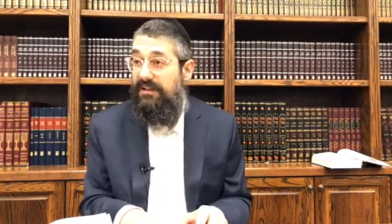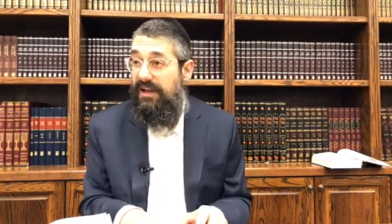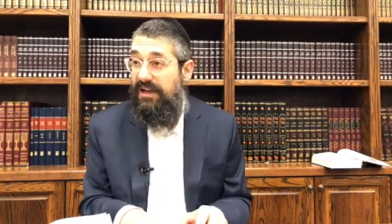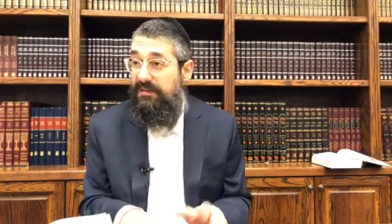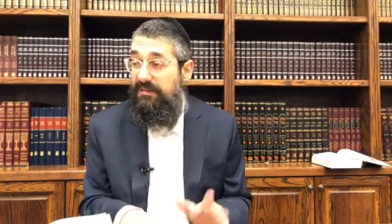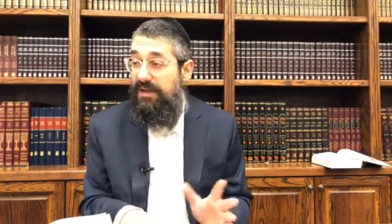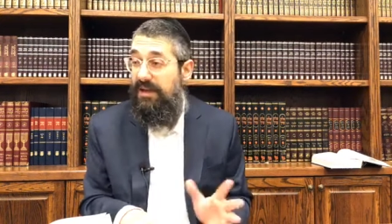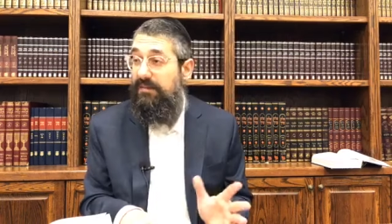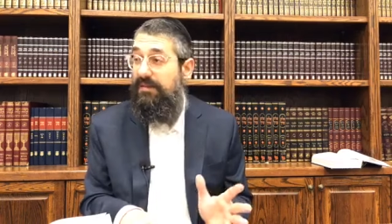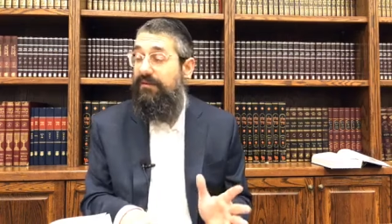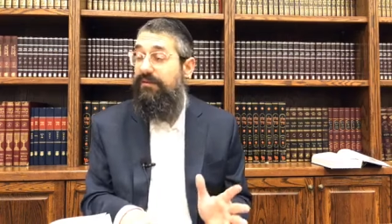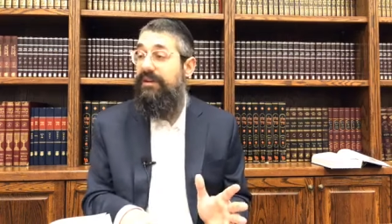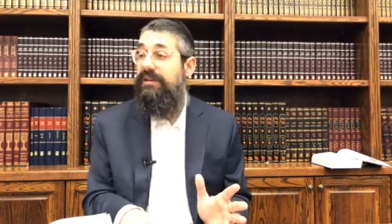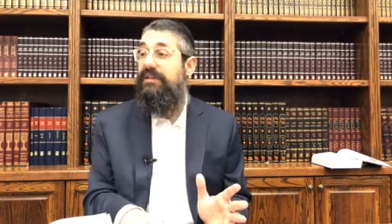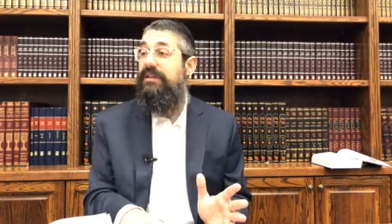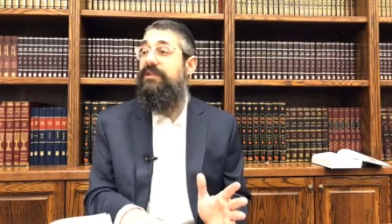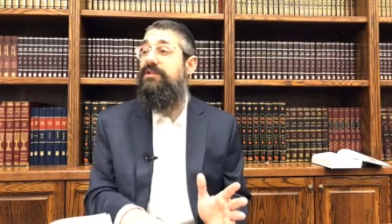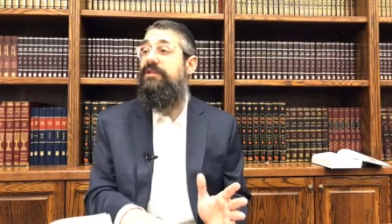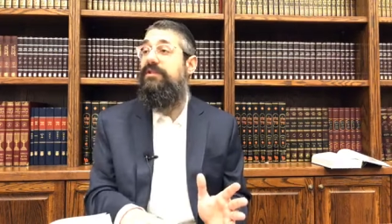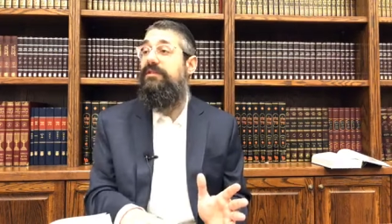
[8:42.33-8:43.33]
And he became a
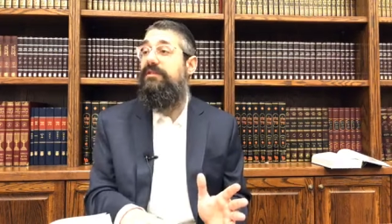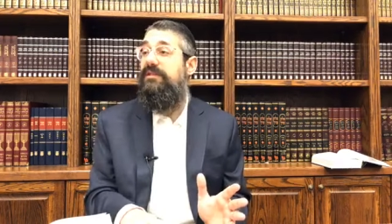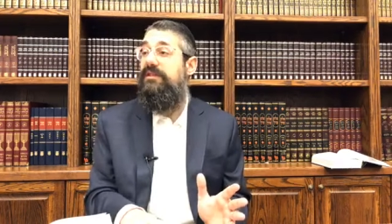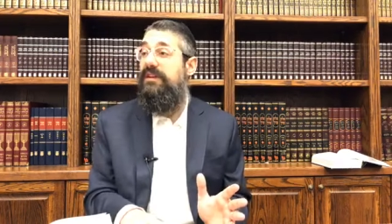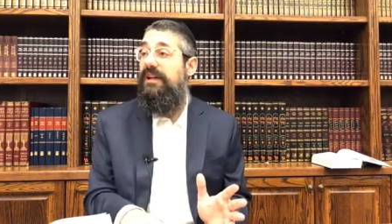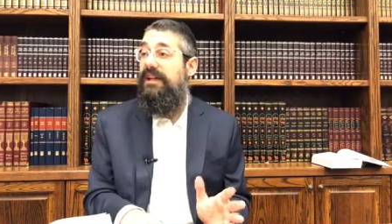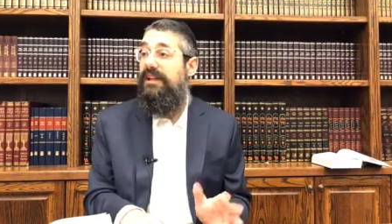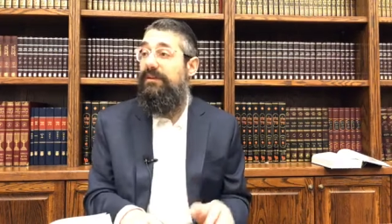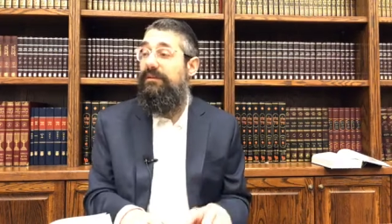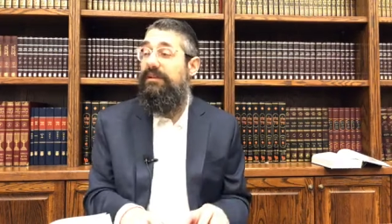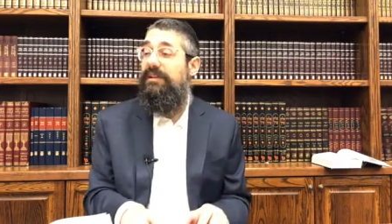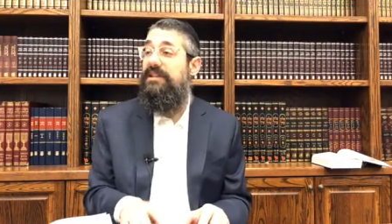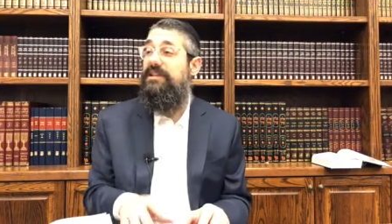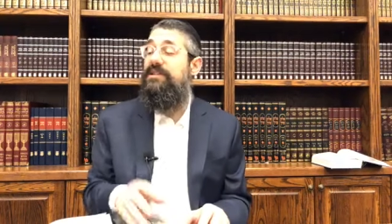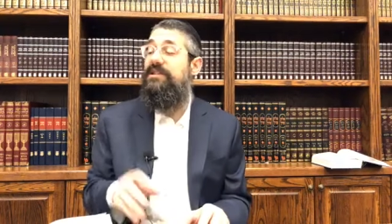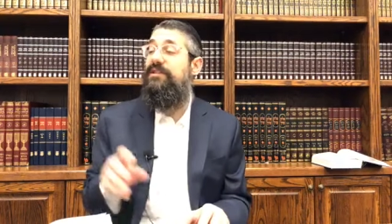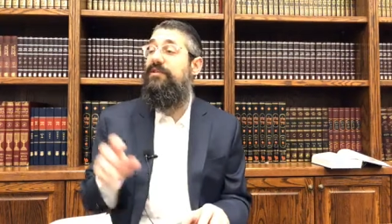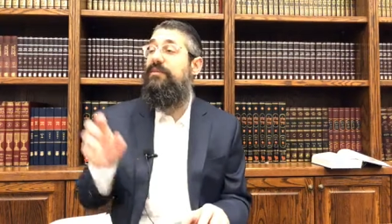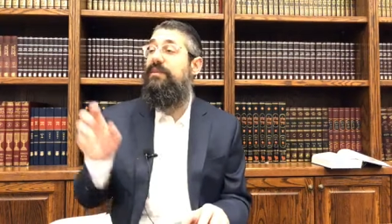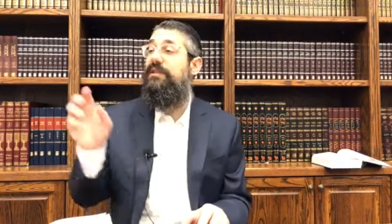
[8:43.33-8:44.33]
great teacher. And they would
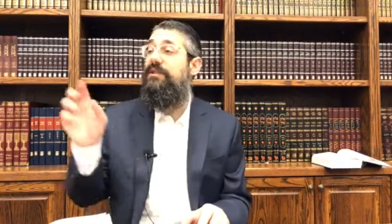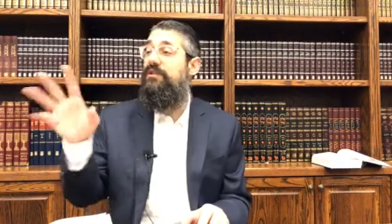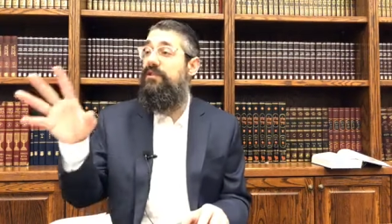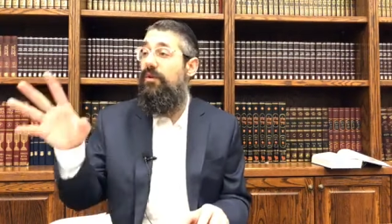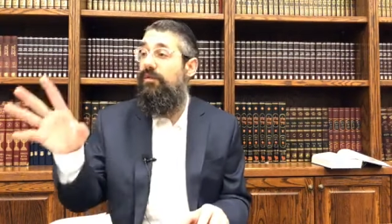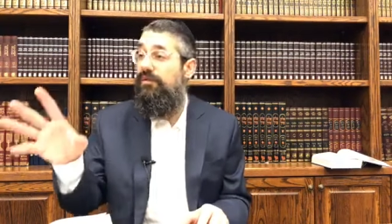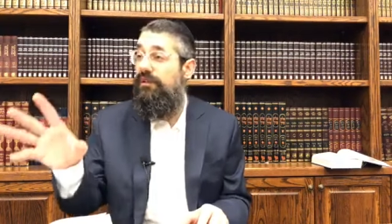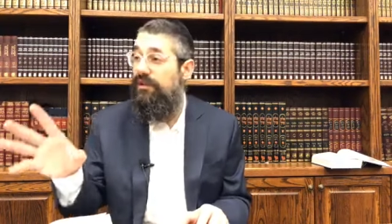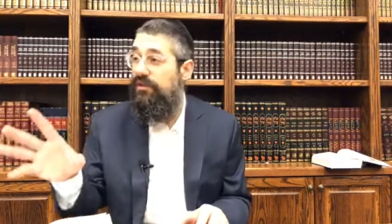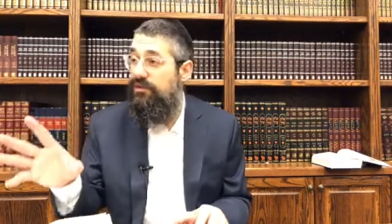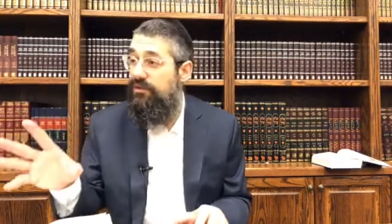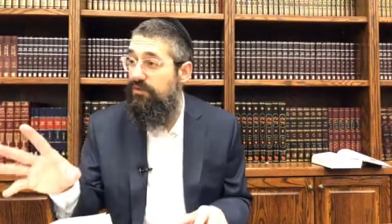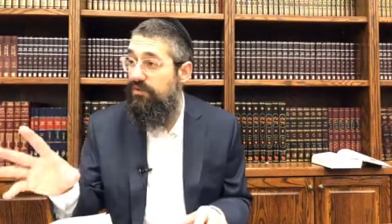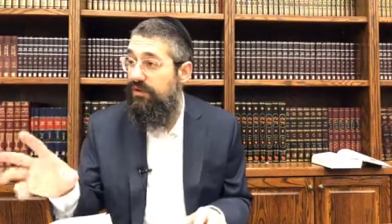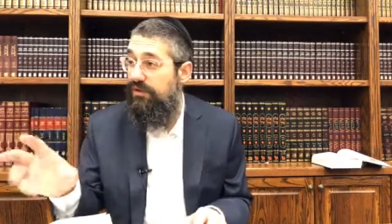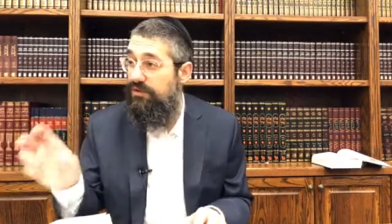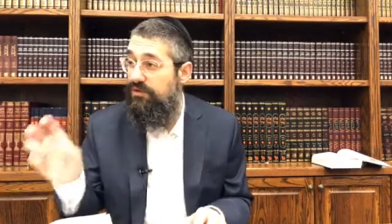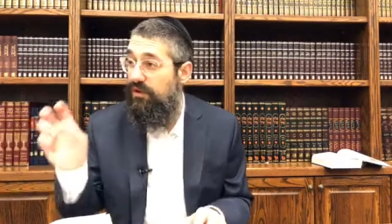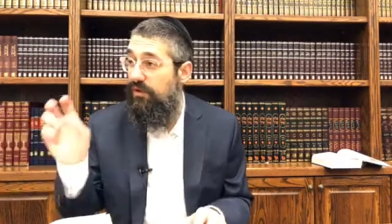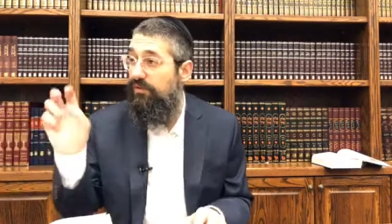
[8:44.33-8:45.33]
listen to what this holy
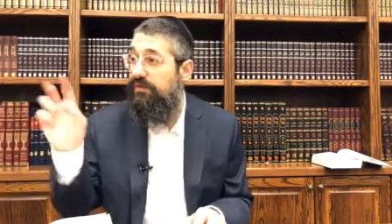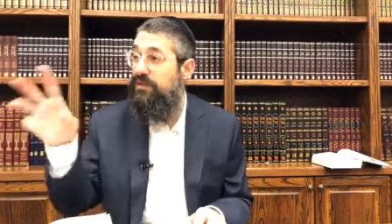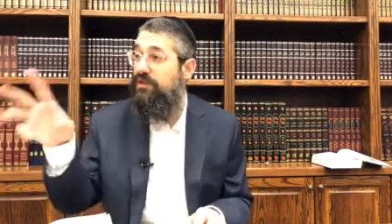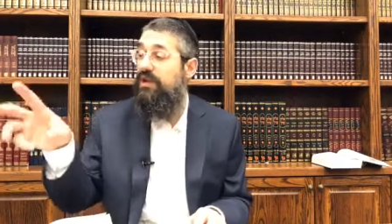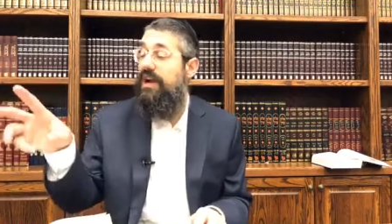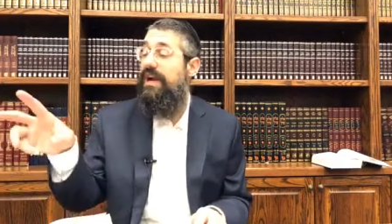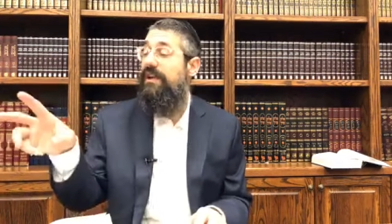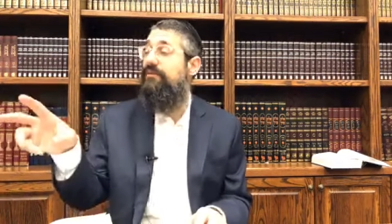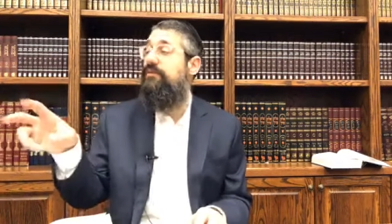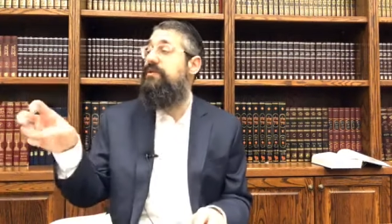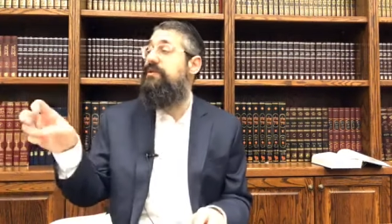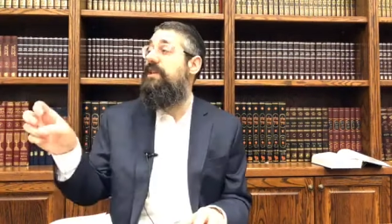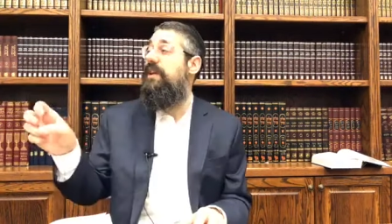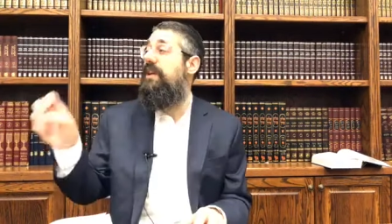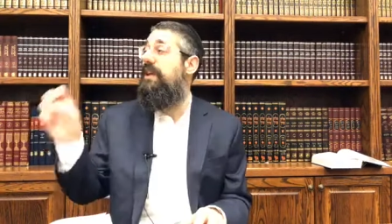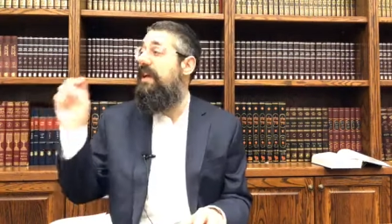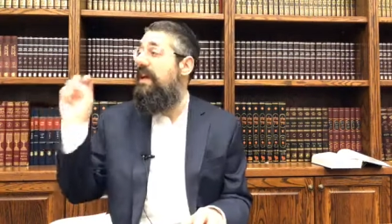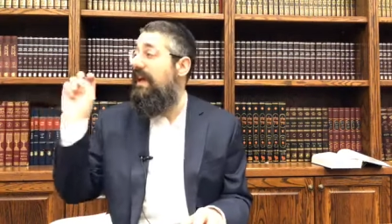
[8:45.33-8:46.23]
Yanuka, this holy child, would say.